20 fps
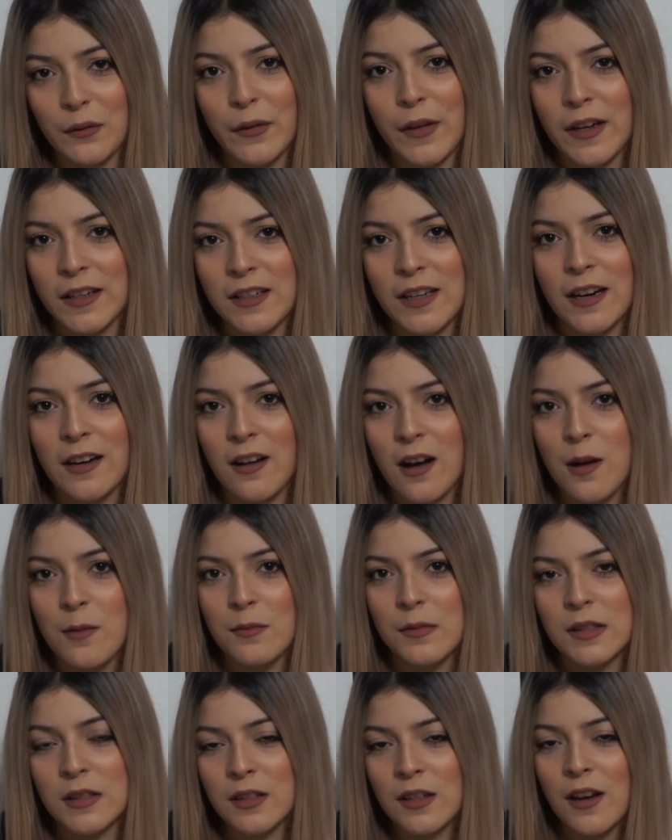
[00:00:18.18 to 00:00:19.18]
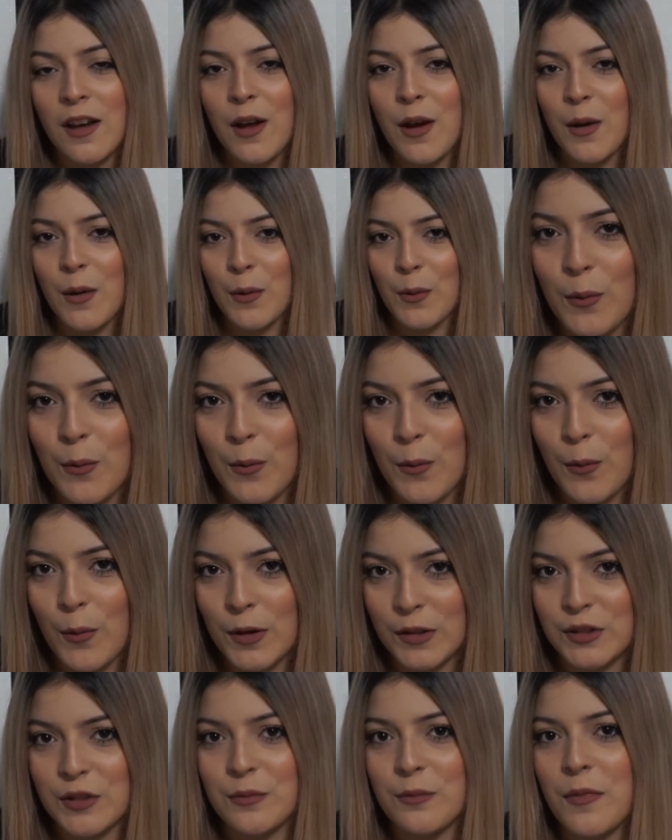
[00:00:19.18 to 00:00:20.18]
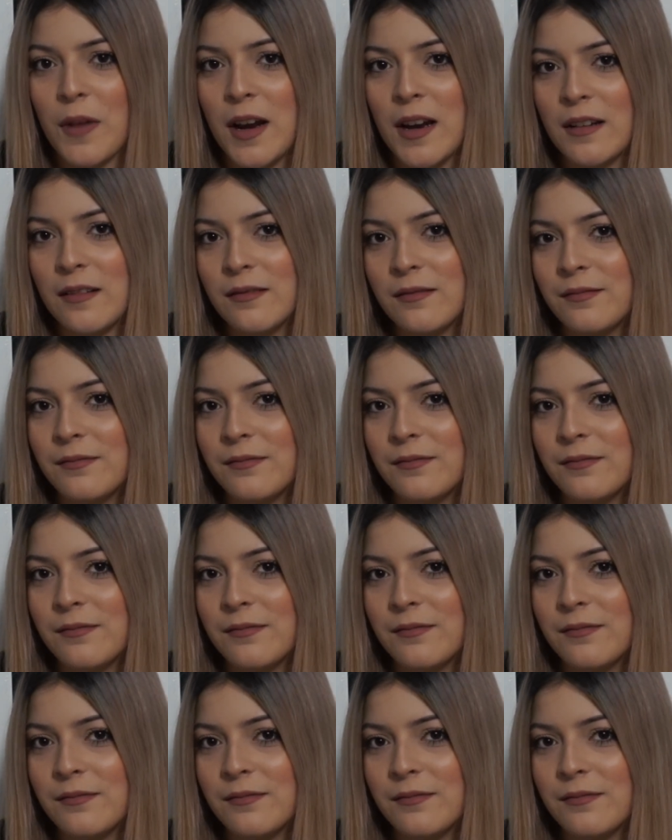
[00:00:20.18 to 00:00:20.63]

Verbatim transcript: that day comes, which it might.